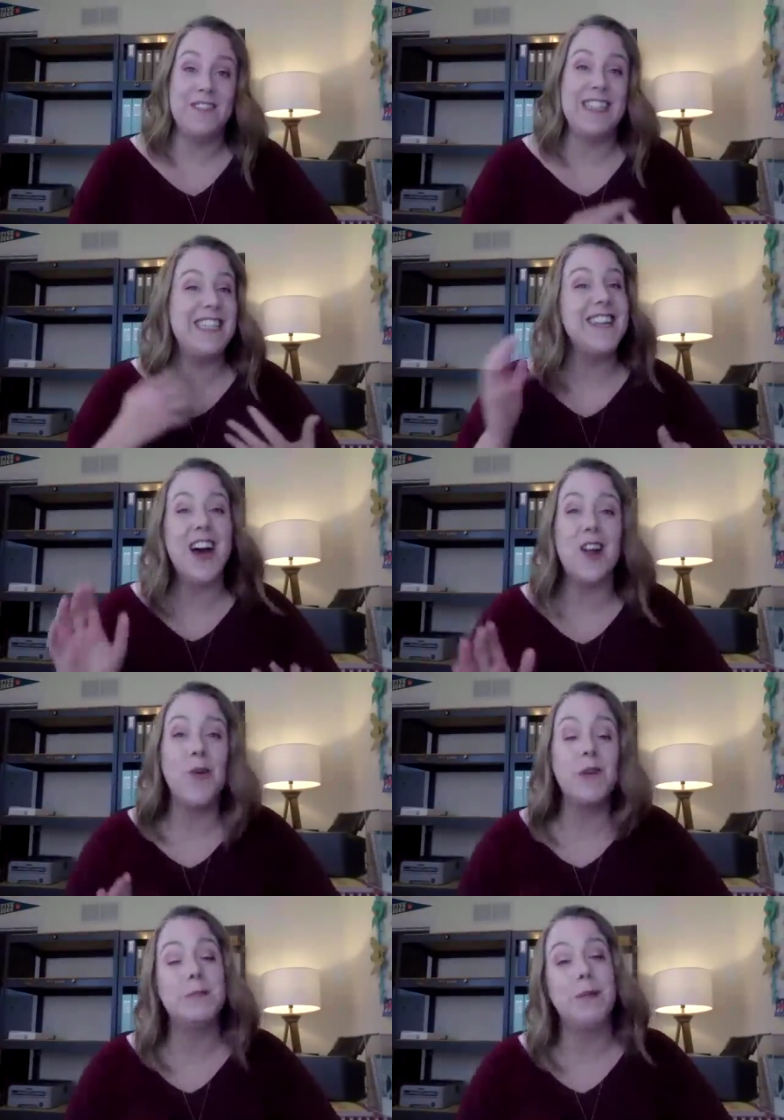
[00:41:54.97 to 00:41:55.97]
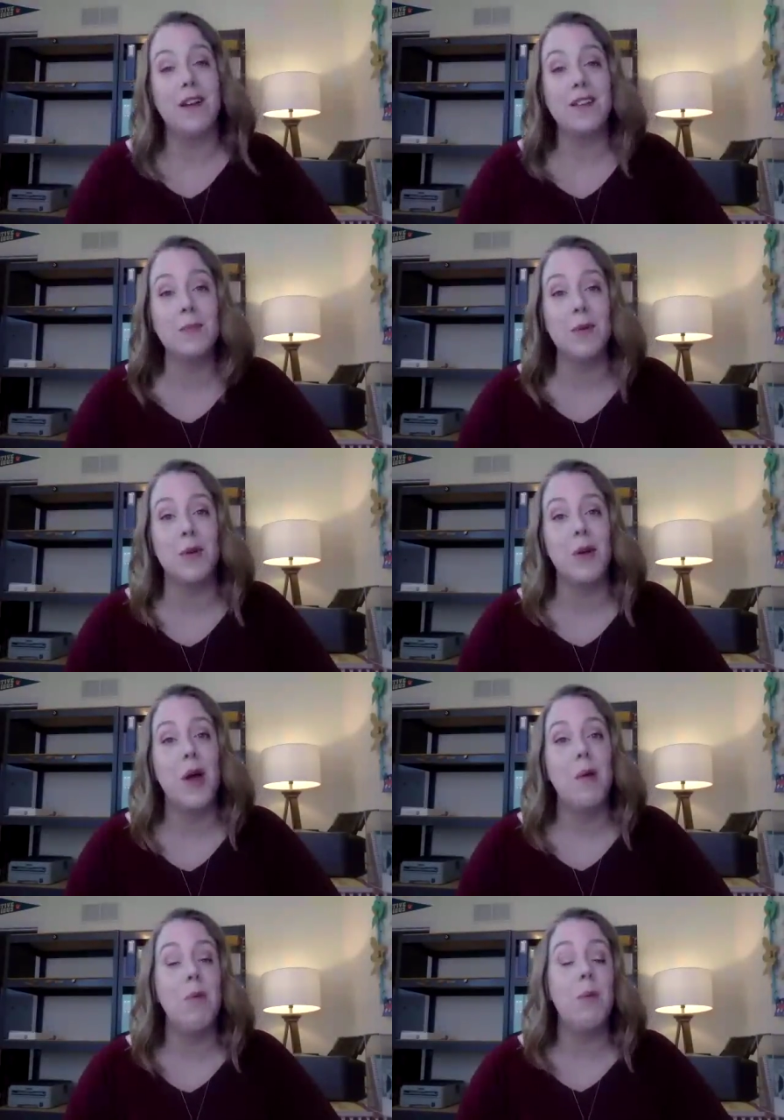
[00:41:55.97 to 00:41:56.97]
It's not always possible,
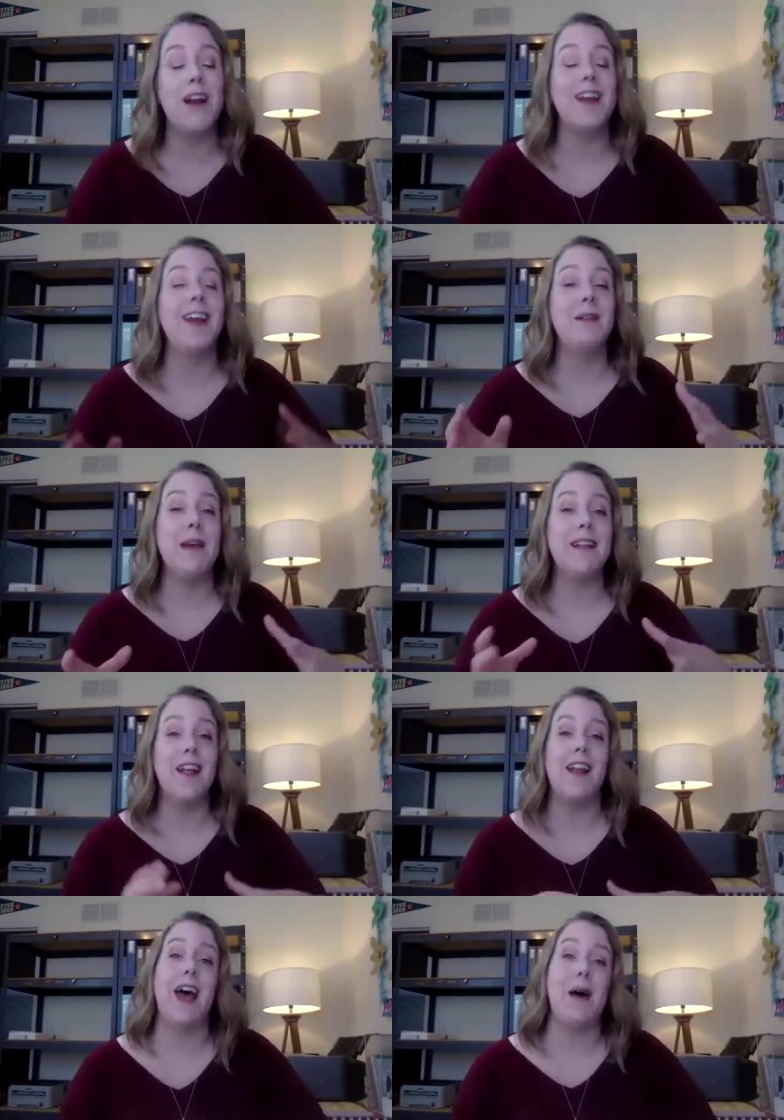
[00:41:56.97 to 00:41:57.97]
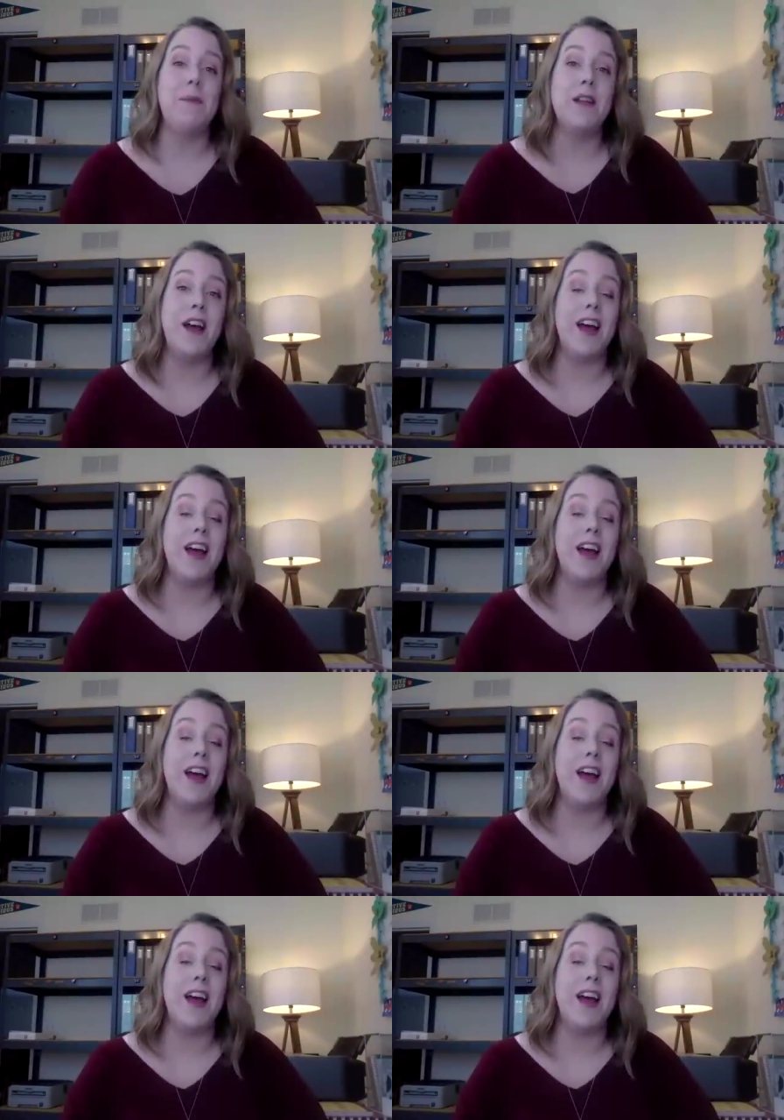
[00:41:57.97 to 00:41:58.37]
but when I can make that happen,